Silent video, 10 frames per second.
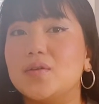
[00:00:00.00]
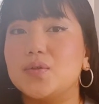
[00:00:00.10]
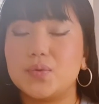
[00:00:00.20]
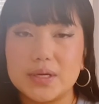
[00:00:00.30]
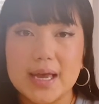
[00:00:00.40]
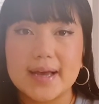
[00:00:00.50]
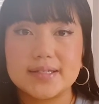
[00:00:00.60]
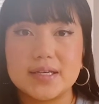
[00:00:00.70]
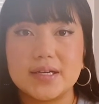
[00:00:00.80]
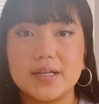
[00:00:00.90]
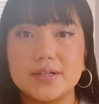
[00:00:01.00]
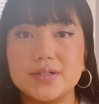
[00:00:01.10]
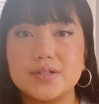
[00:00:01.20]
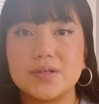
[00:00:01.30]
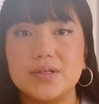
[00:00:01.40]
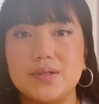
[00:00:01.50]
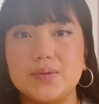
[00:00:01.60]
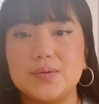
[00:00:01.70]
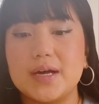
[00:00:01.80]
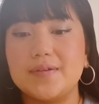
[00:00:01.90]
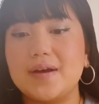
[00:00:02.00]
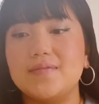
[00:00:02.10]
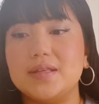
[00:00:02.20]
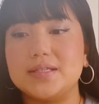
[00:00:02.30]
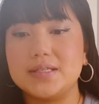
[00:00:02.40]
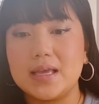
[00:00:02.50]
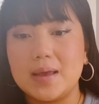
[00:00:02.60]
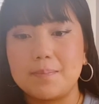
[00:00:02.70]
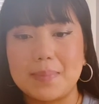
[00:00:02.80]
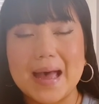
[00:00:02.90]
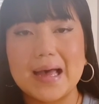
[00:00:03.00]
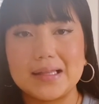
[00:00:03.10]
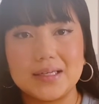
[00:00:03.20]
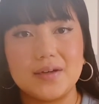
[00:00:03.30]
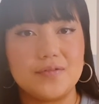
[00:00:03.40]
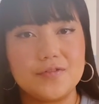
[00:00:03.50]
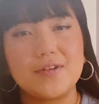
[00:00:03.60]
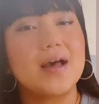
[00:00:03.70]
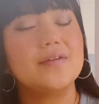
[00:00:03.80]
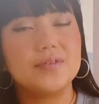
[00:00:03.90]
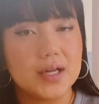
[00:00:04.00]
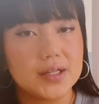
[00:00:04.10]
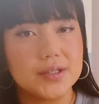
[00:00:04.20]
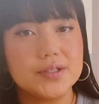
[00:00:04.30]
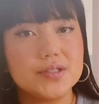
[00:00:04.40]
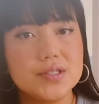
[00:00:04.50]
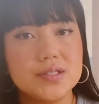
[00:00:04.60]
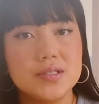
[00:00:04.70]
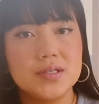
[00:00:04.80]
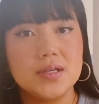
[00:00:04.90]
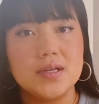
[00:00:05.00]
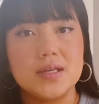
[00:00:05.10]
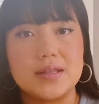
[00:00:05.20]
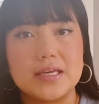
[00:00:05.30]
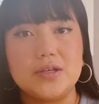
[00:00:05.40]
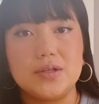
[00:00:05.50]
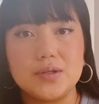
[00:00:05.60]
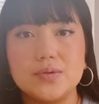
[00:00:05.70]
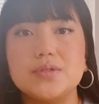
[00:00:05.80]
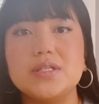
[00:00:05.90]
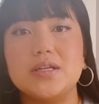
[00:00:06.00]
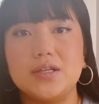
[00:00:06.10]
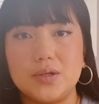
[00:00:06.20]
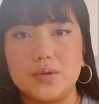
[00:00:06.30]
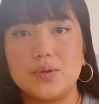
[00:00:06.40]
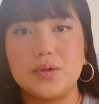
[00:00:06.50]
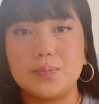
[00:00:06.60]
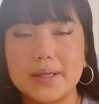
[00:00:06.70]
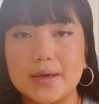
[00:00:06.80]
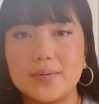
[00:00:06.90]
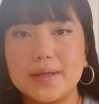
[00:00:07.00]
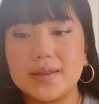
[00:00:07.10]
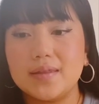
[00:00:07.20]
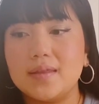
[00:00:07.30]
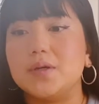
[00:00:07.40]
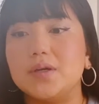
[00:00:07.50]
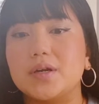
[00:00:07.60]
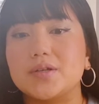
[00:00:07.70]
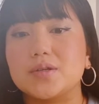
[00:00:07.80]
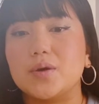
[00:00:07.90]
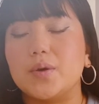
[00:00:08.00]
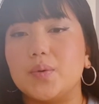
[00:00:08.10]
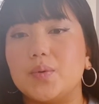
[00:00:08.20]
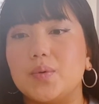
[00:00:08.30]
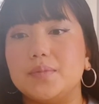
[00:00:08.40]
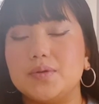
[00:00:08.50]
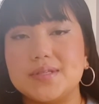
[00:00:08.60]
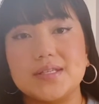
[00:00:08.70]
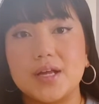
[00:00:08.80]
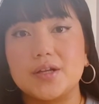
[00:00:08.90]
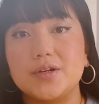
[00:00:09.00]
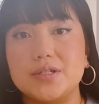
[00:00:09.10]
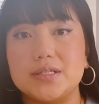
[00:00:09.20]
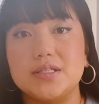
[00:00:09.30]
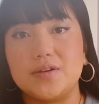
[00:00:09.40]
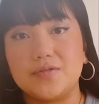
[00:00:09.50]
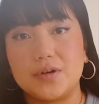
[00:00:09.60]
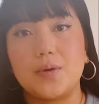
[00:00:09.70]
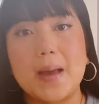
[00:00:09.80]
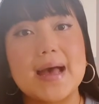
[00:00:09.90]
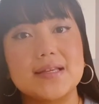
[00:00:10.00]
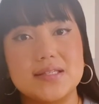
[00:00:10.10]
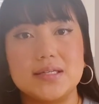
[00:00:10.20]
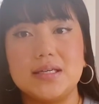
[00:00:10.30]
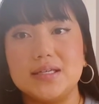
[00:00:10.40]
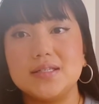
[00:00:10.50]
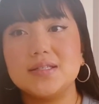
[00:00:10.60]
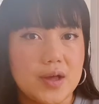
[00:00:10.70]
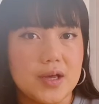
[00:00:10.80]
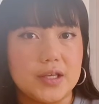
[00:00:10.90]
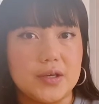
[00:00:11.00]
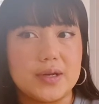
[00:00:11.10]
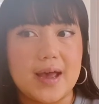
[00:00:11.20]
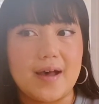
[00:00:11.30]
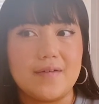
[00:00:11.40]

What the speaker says: 3 accent colors, so you kind of have this palette of 5 colors that you use and you play with. You could also use these colors in different opacities. You could have